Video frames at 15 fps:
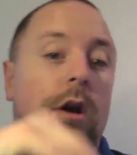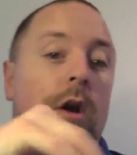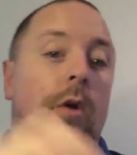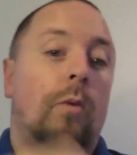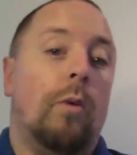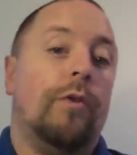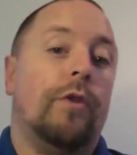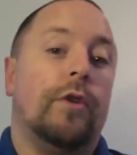
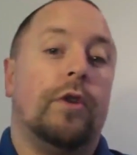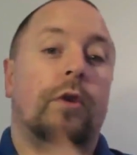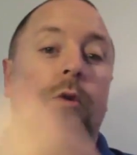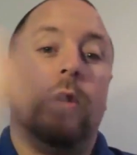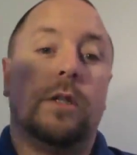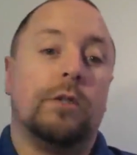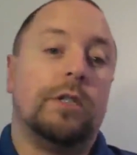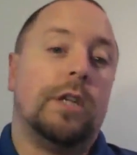What they're doing
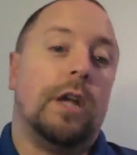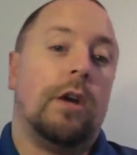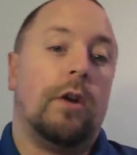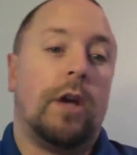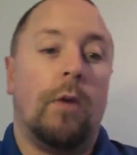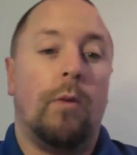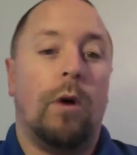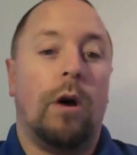is they're saying,
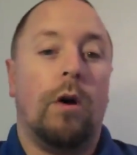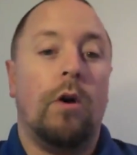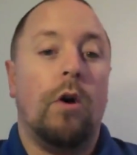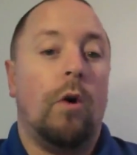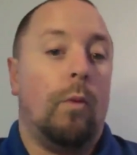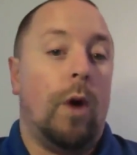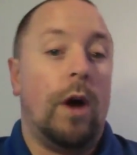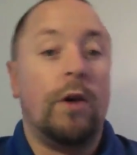okay, well,
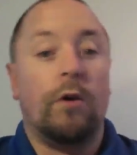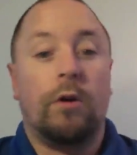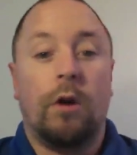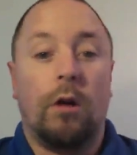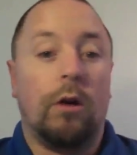why don't you call